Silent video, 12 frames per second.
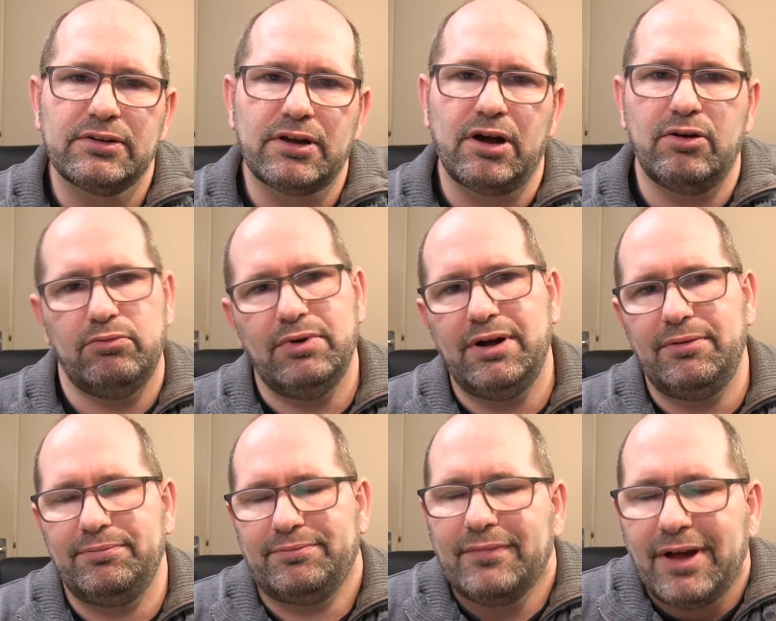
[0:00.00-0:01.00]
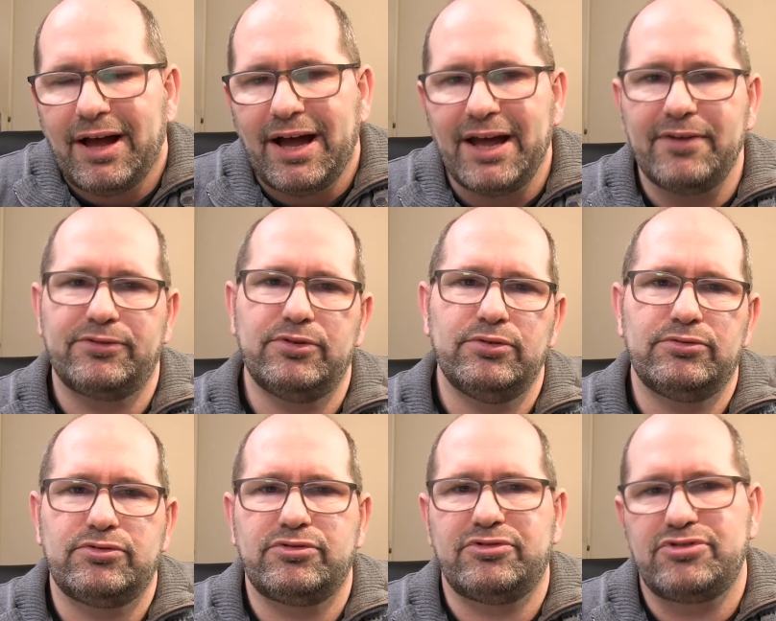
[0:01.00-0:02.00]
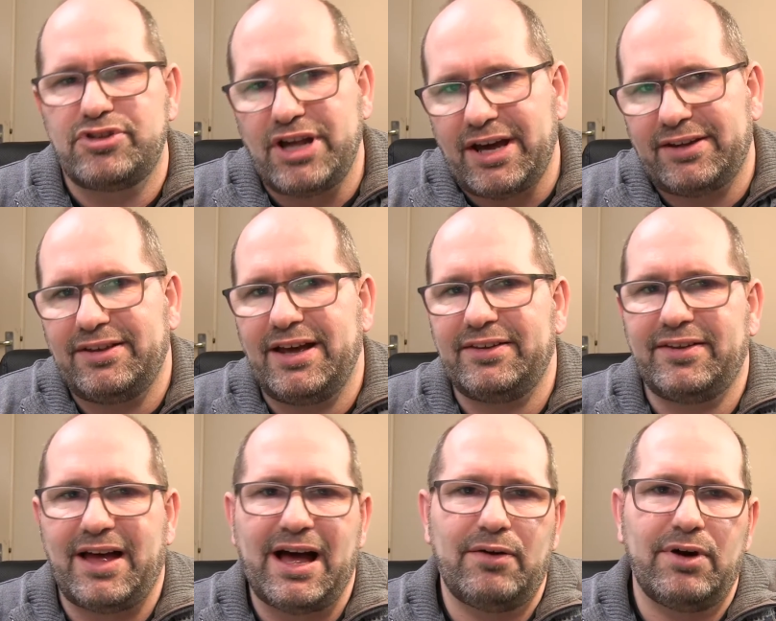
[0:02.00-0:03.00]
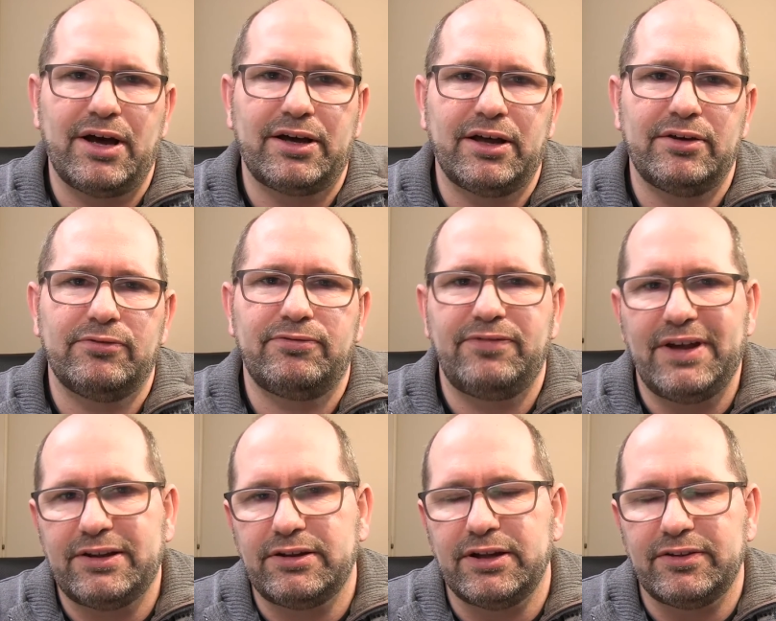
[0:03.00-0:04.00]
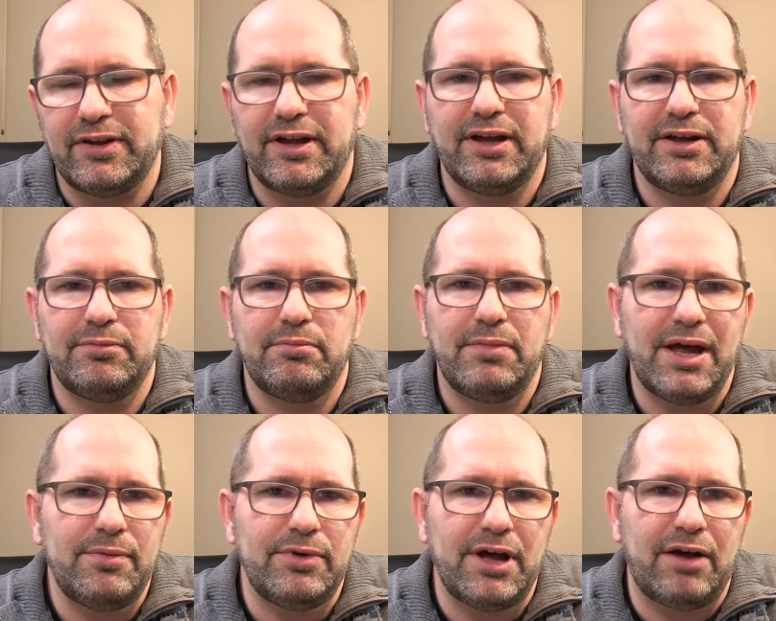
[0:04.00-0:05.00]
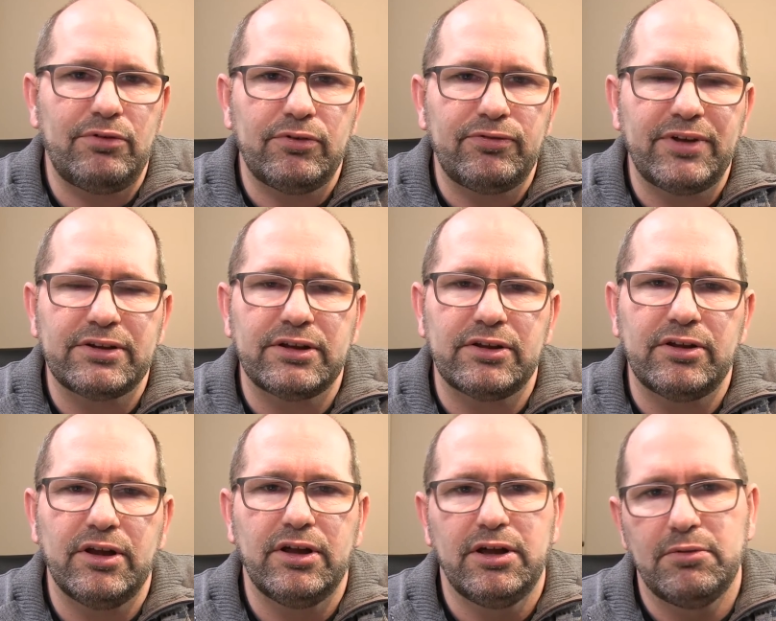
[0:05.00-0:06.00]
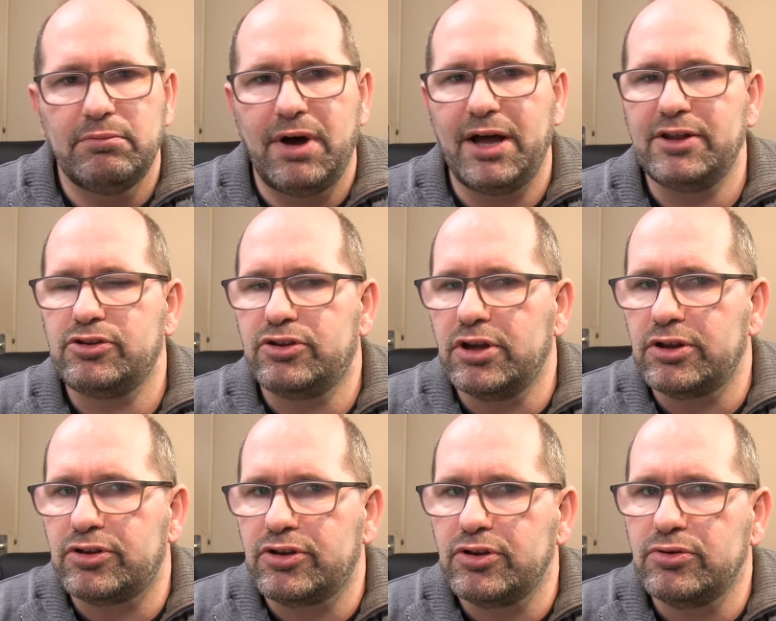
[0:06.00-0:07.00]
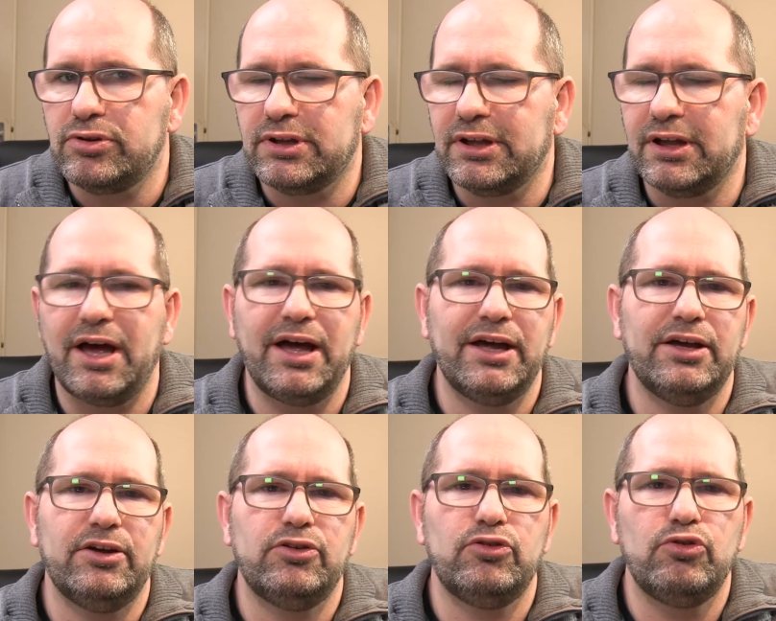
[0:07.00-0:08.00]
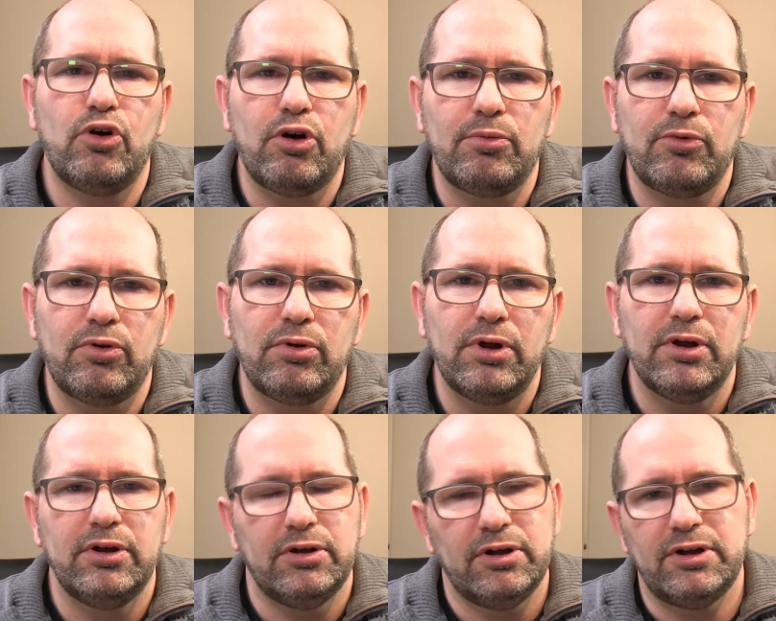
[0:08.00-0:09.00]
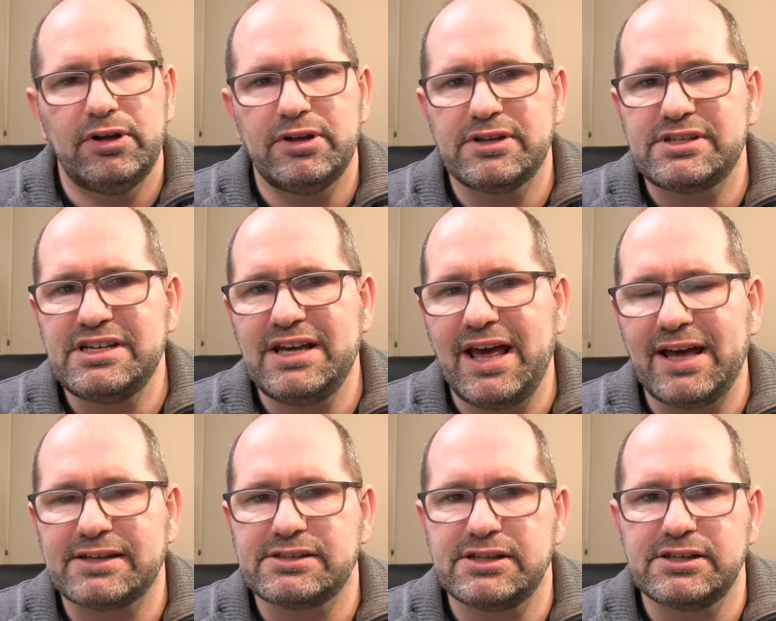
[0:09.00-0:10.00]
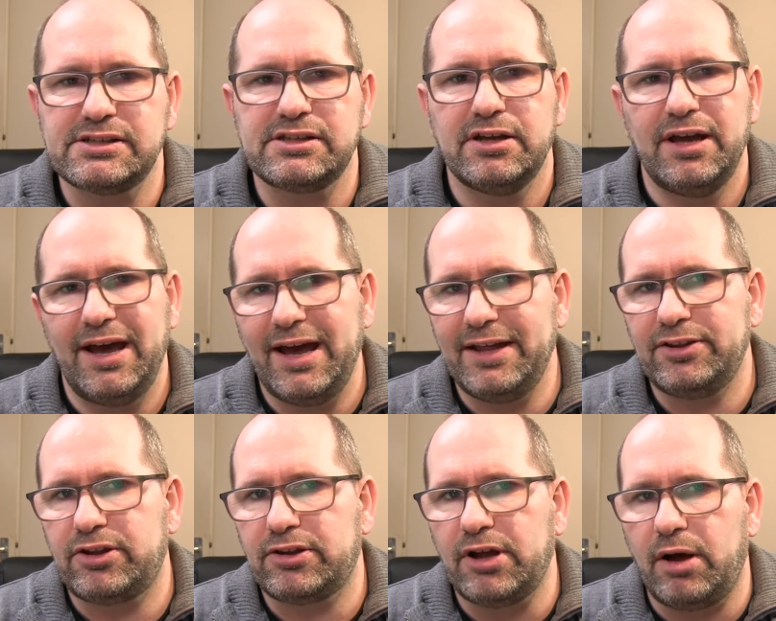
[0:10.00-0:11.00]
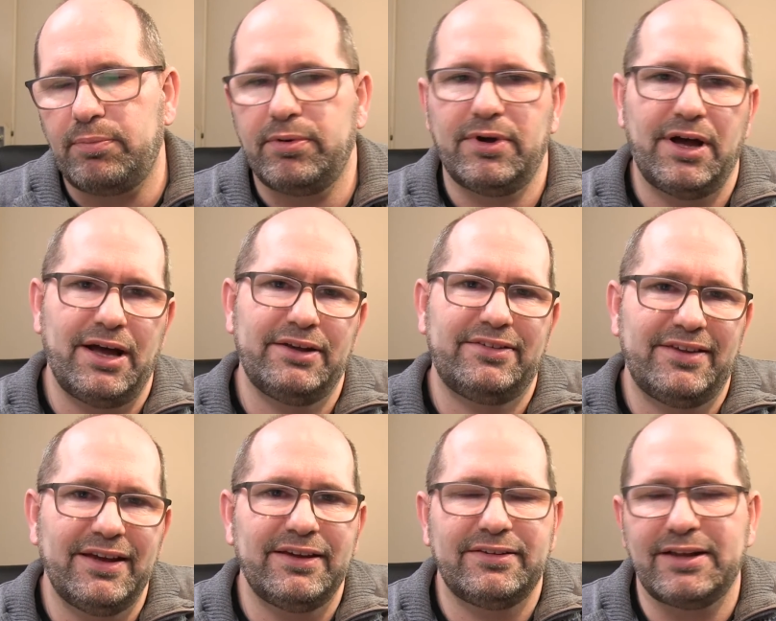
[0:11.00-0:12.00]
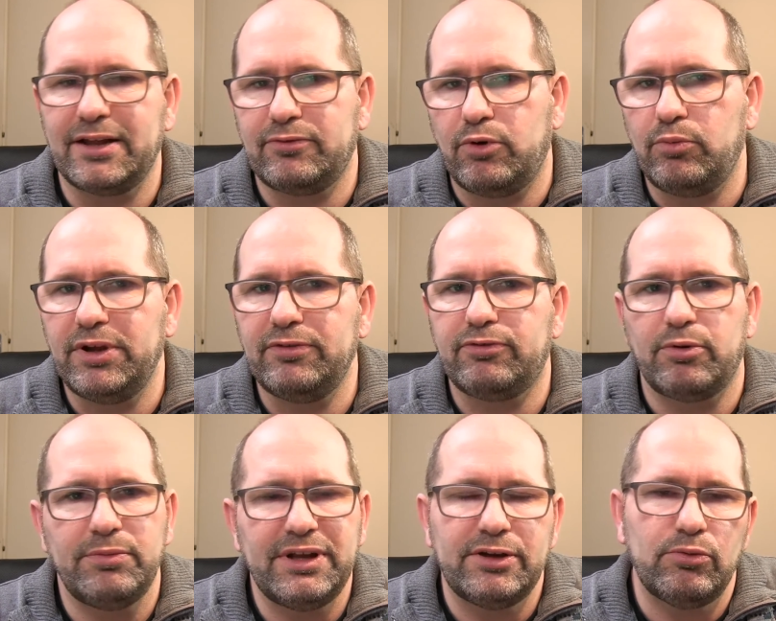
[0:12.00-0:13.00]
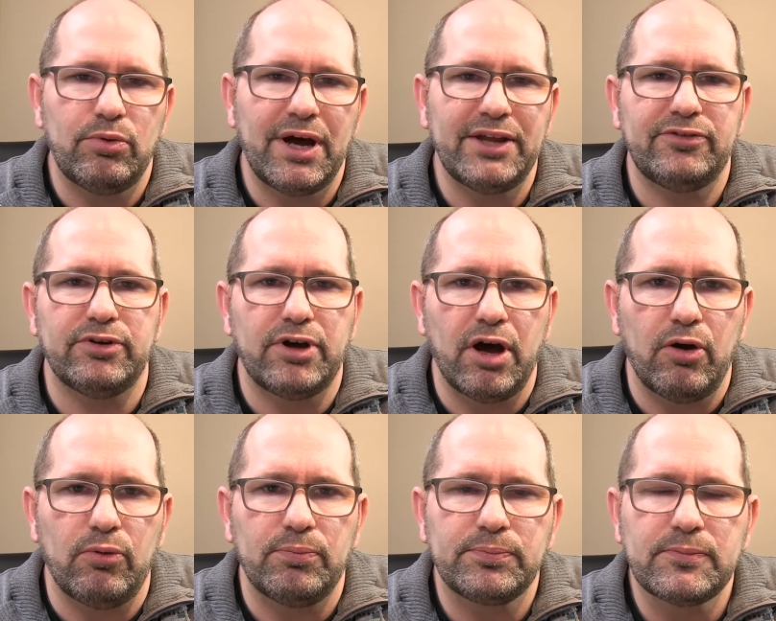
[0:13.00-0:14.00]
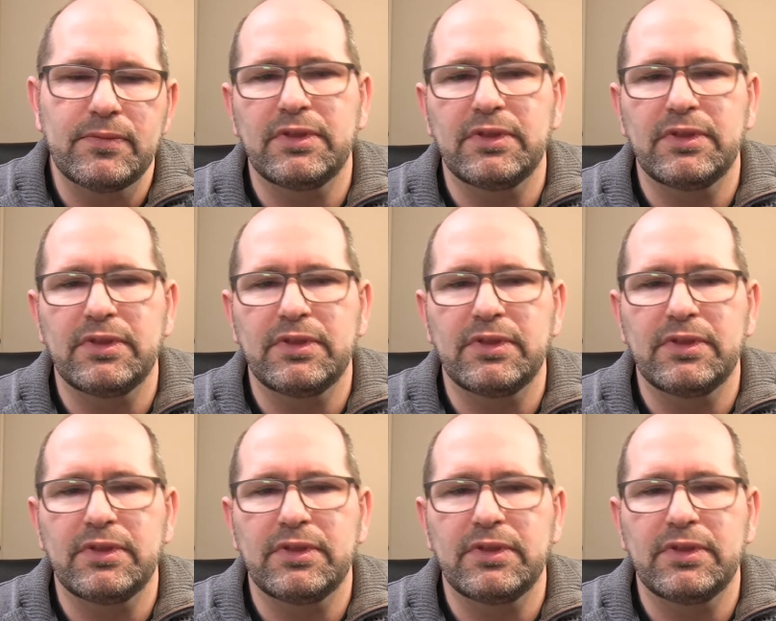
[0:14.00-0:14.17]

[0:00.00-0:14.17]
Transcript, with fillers: So, well, I have to check that, how I can fix it, and maybe I will fix it by just using a normal uh, C-axis end stop. I think that will be for me the way to go.